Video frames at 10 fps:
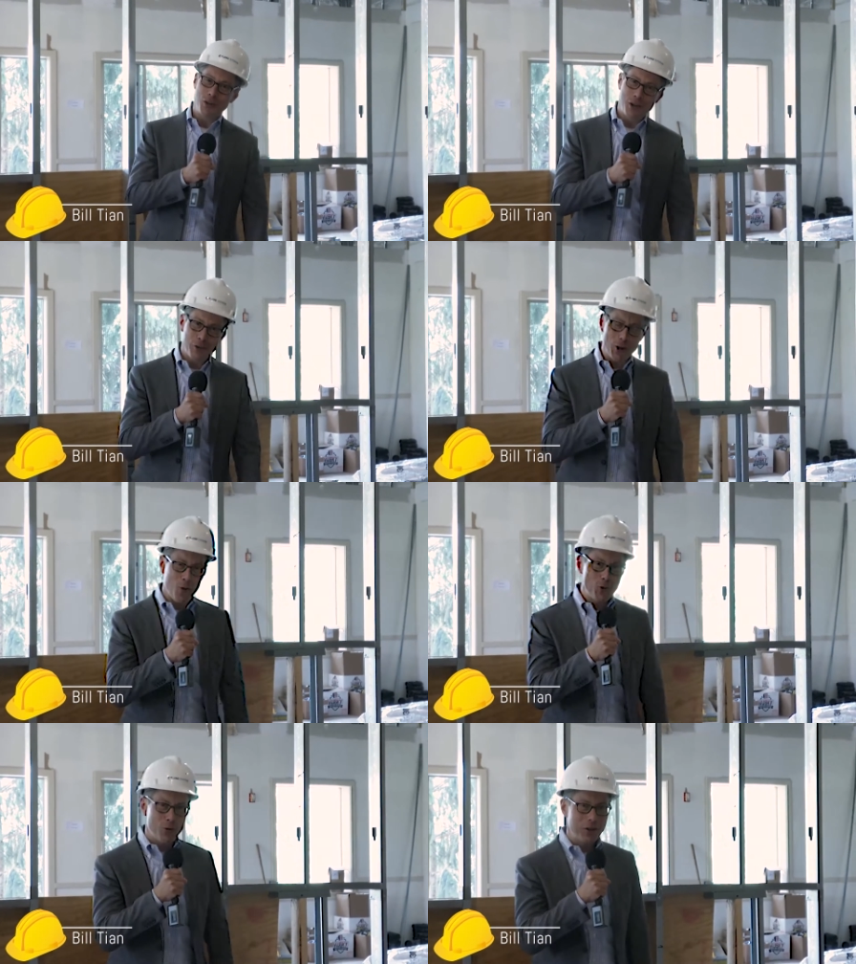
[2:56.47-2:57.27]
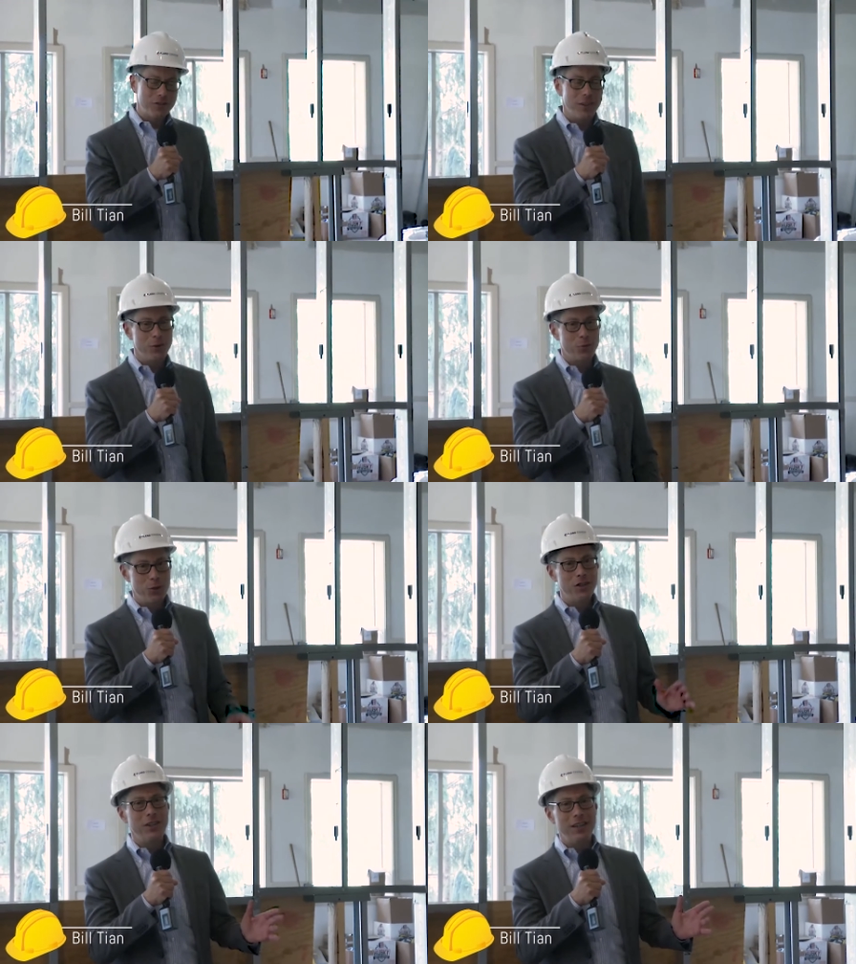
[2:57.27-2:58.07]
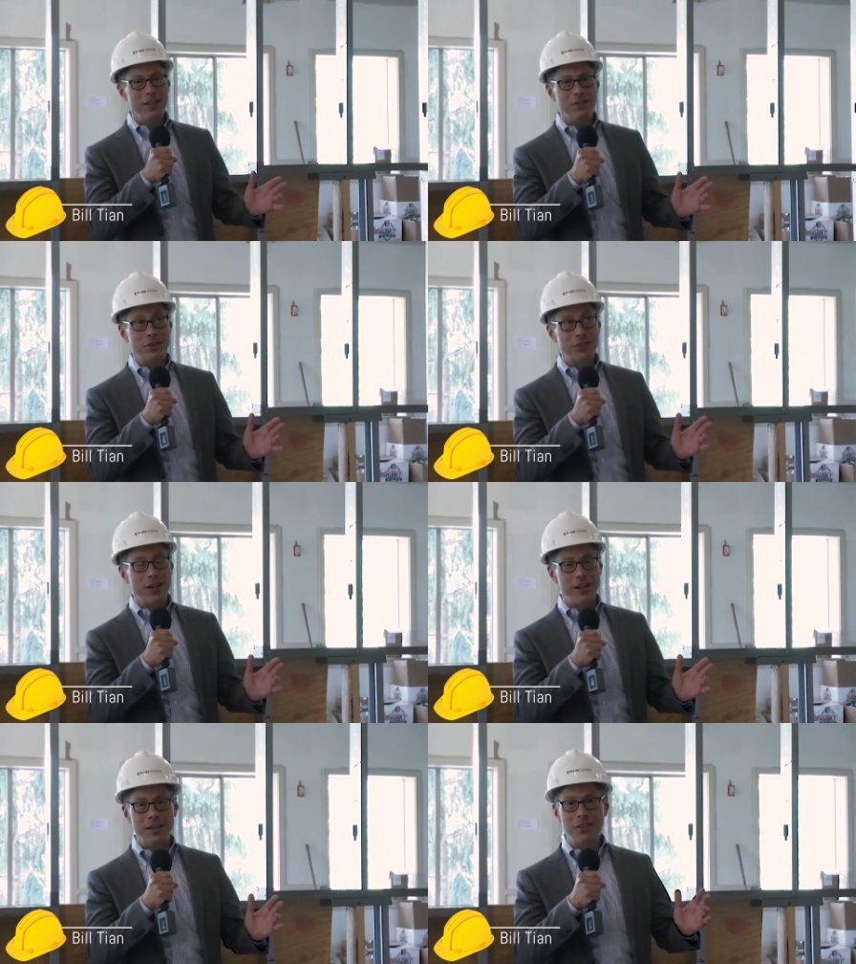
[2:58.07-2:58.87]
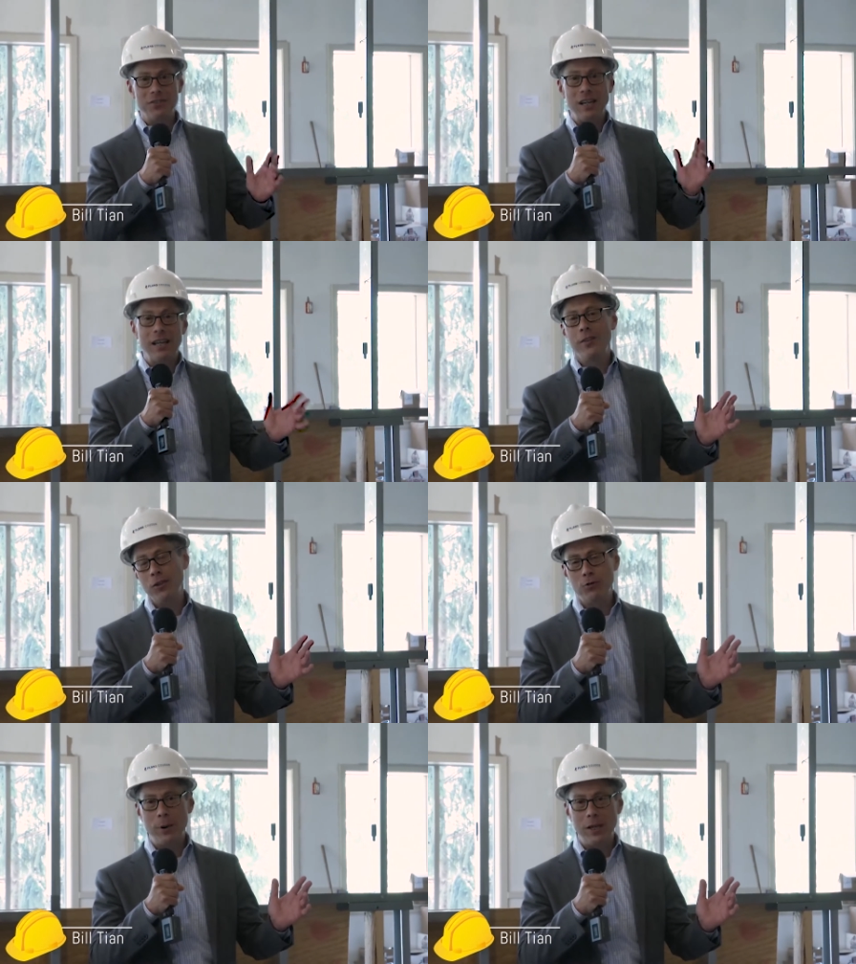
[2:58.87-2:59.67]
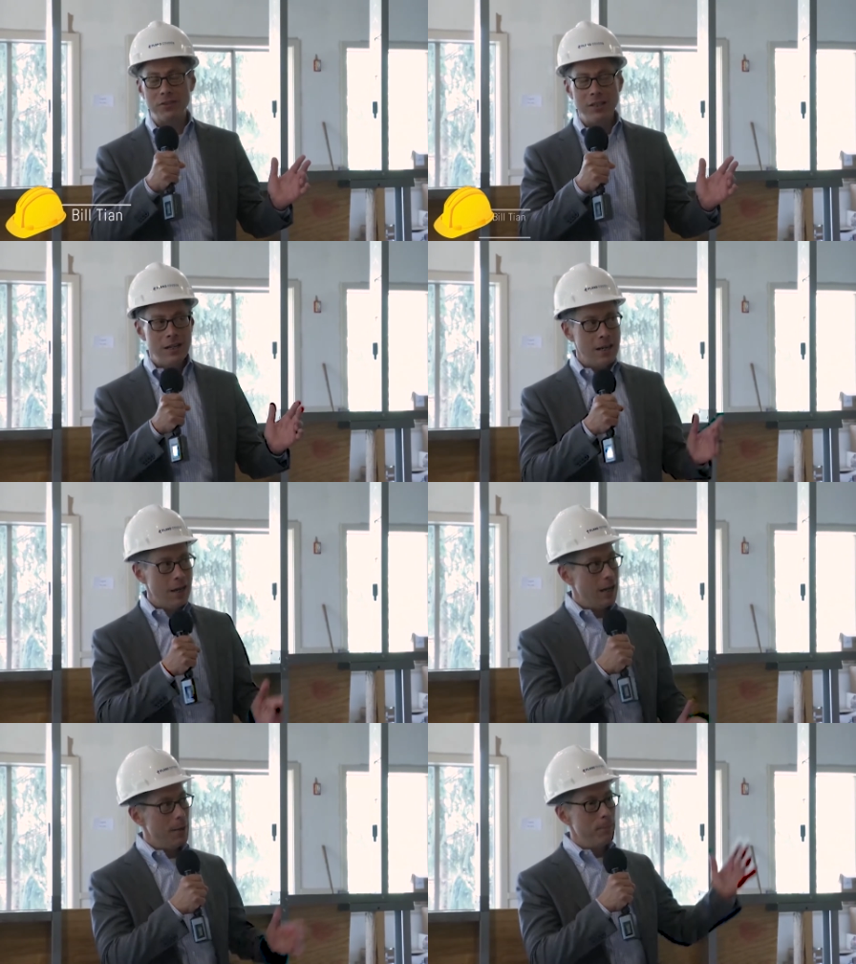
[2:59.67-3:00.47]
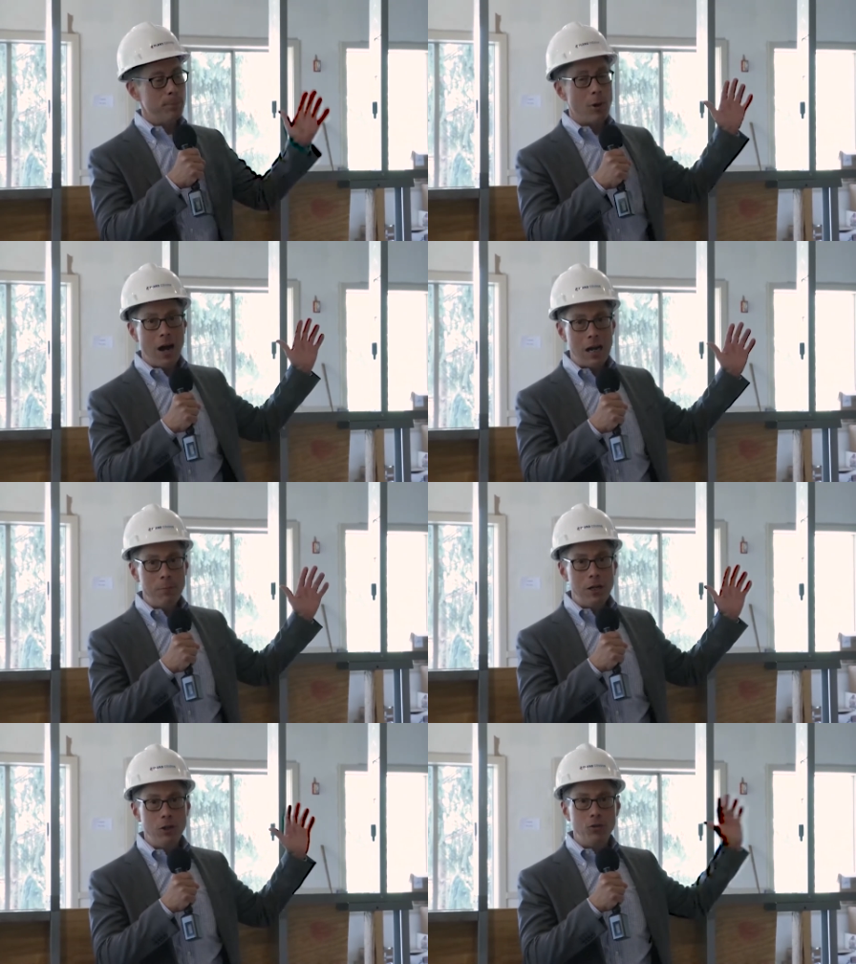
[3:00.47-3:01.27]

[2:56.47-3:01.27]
here at Oak Crest, and it really is exciting to stand in this space. Behind me, you